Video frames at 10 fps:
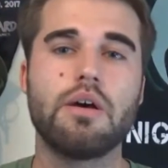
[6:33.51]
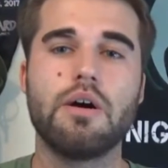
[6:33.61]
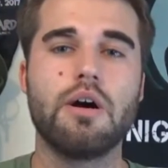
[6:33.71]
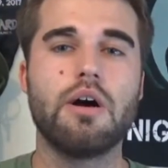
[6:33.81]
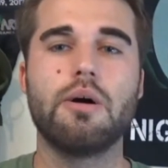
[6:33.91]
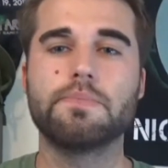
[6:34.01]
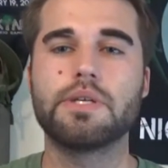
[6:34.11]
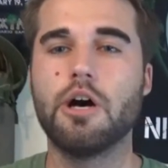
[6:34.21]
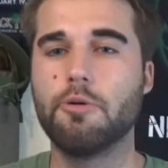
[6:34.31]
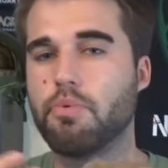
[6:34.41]

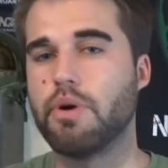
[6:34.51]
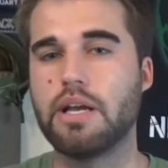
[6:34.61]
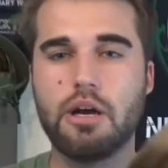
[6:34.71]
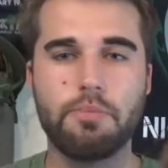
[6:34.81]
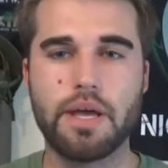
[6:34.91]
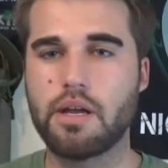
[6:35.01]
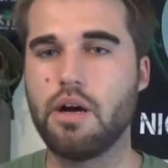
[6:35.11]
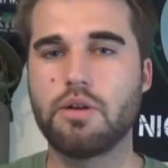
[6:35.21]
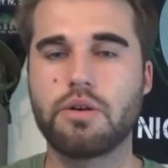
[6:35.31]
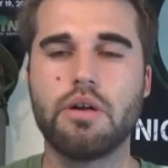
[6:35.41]
to help break up that
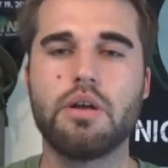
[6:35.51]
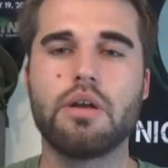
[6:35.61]
color,